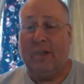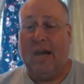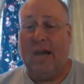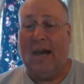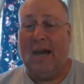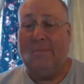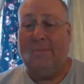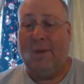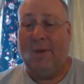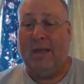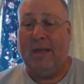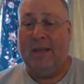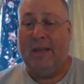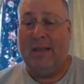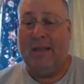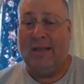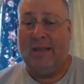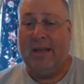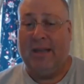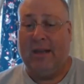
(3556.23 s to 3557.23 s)
and then getting
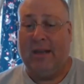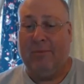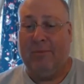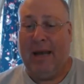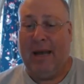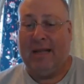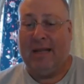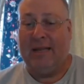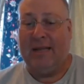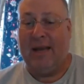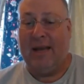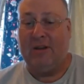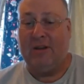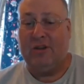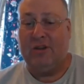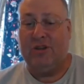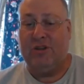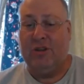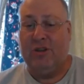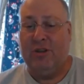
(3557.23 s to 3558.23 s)
back down
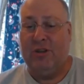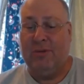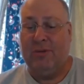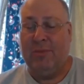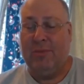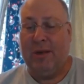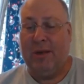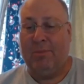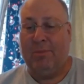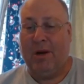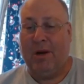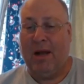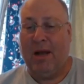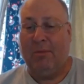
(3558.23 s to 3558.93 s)
shouldn't be a problem.